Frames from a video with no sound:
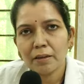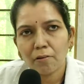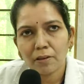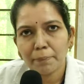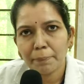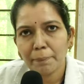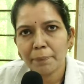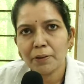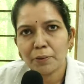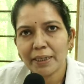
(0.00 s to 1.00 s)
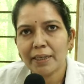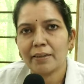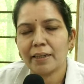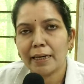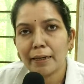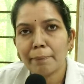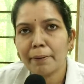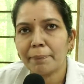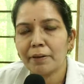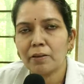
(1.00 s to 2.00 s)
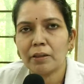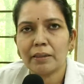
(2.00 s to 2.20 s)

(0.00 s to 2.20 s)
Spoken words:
all the people today, the younger people,